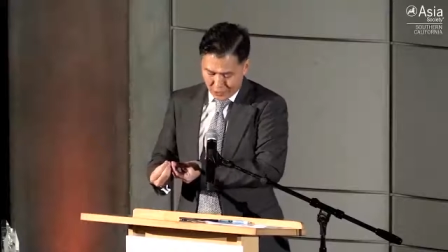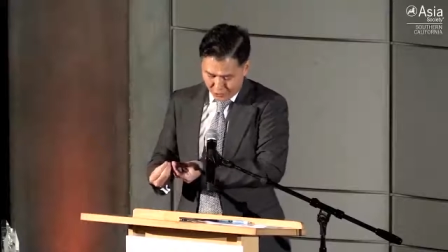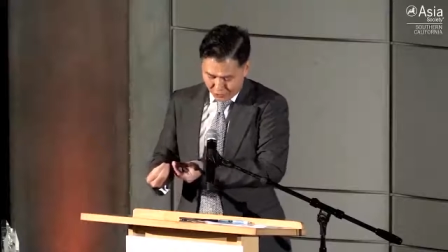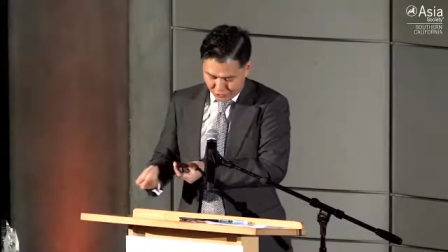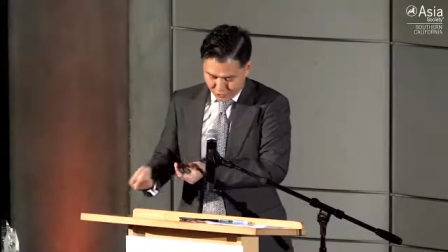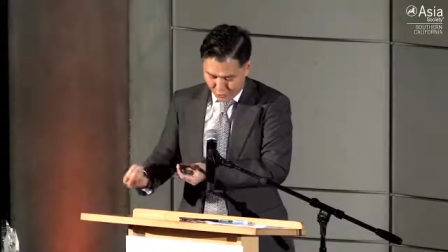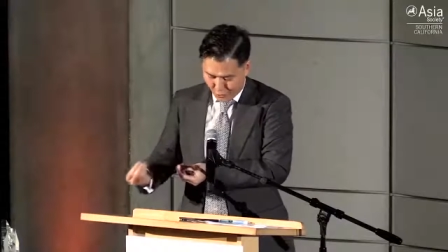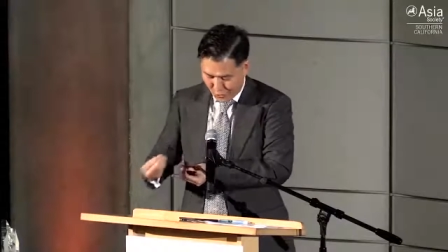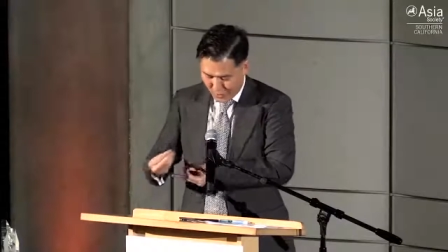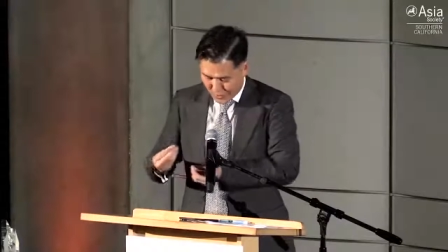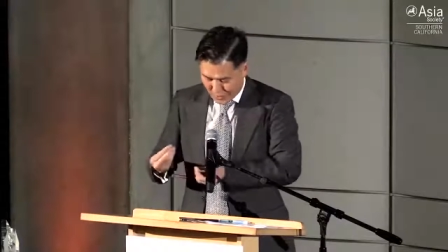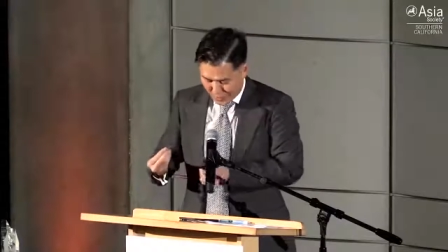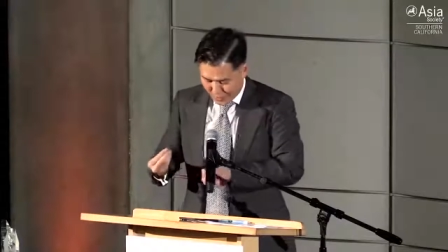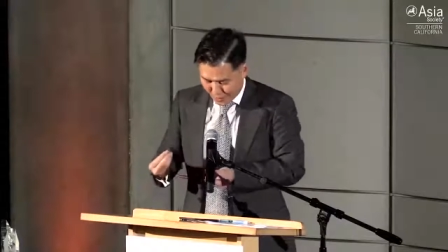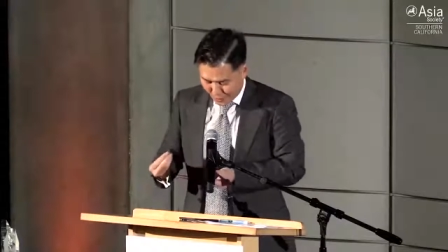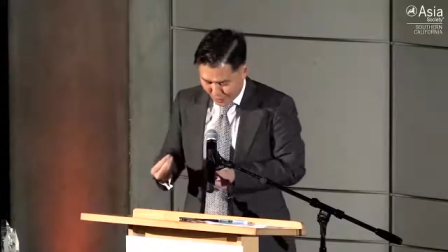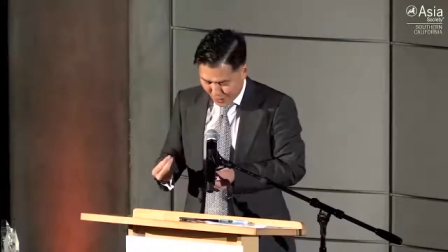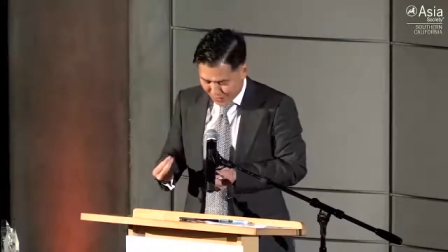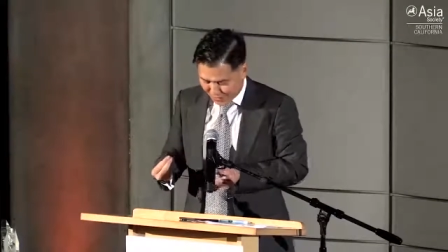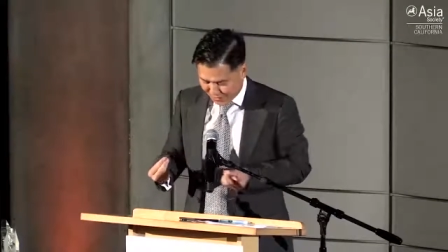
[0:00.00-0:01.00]
So in
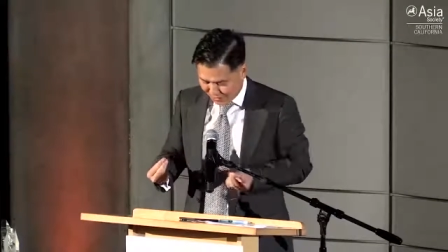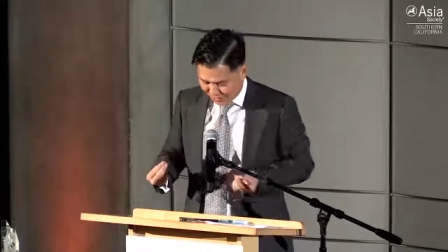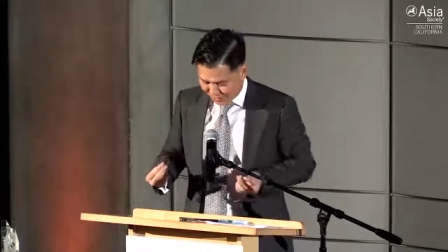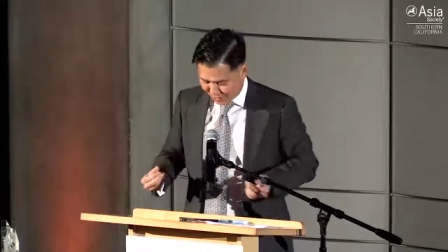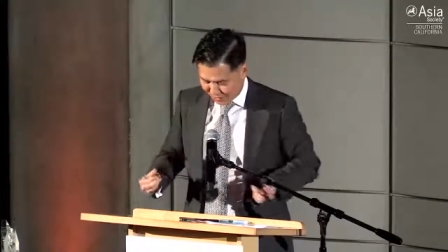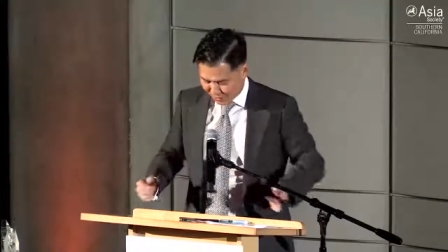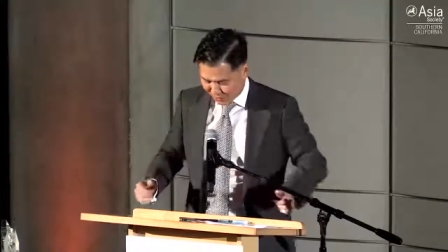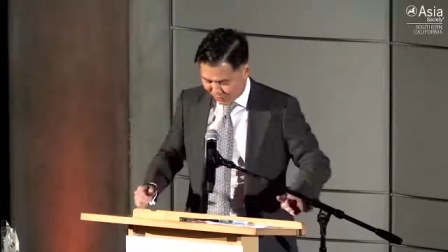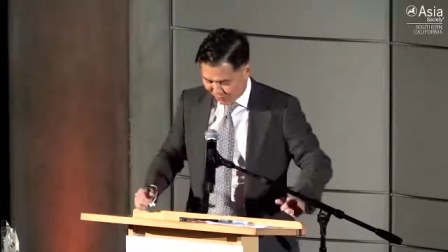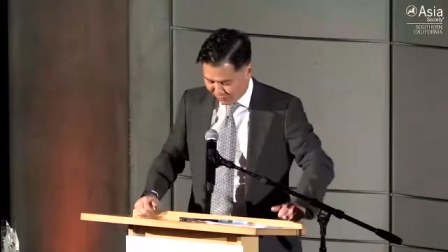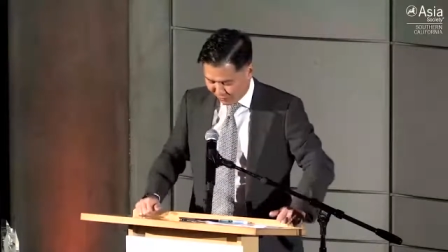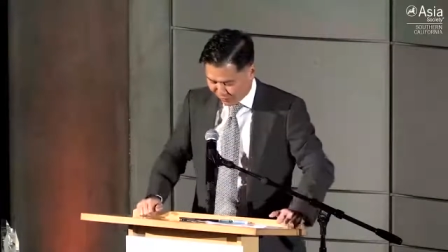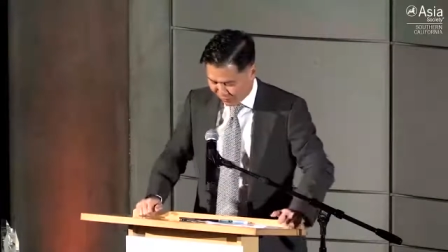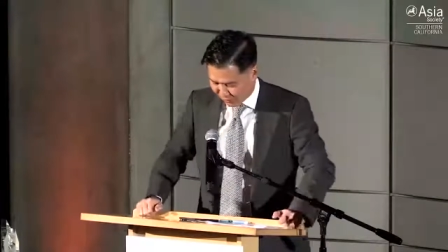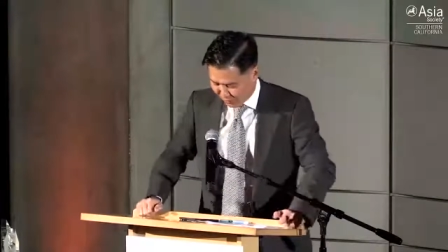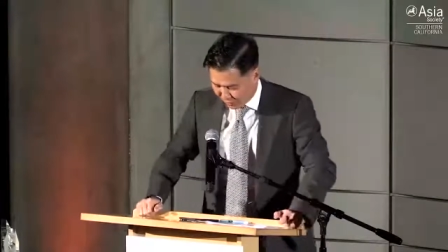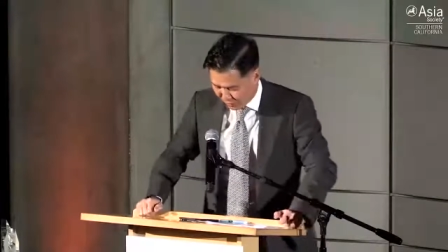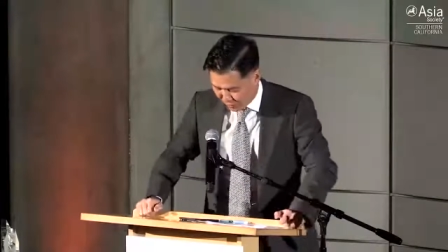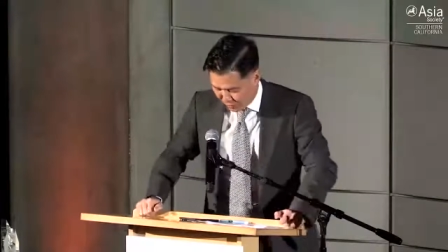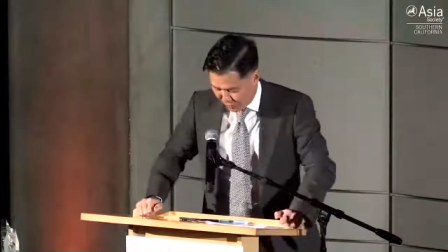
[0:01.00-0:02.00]
a way, this takes me full
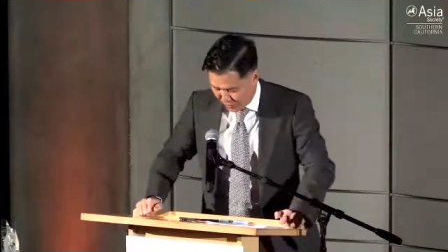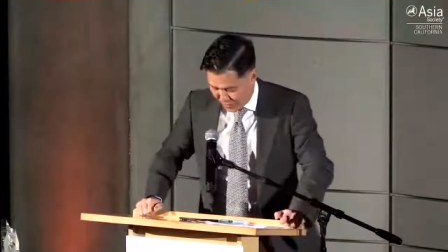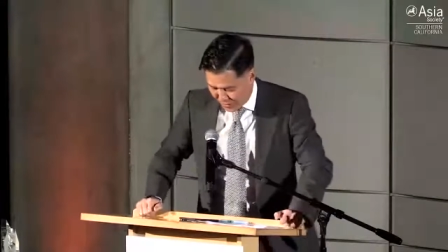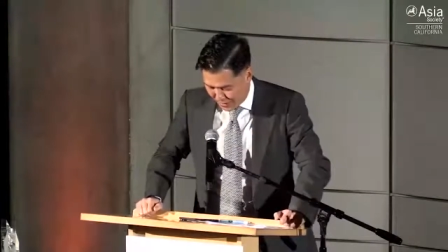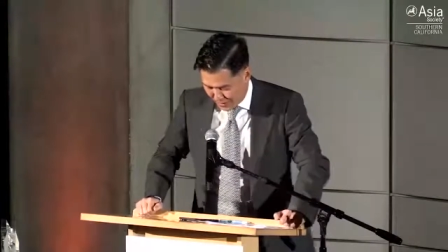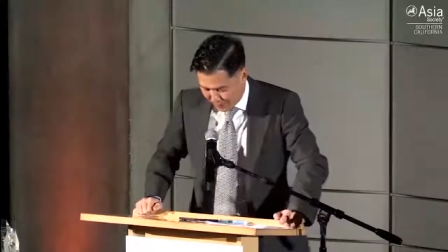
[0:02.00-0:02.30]
circle